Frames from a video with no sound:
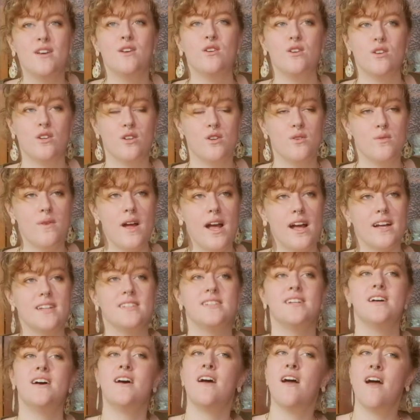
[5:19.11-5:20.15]
You're correct.
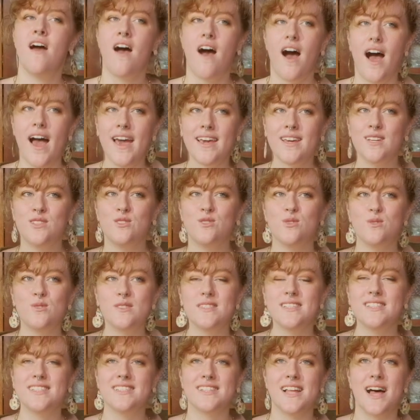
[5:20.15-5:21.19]
I can juice
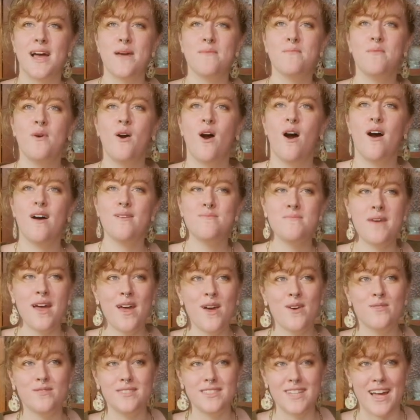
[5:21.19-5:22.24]
this lime on my
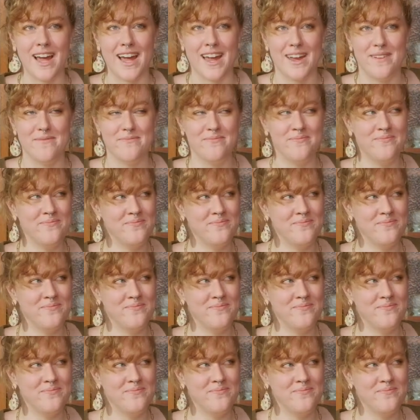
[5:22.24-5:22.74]
own time.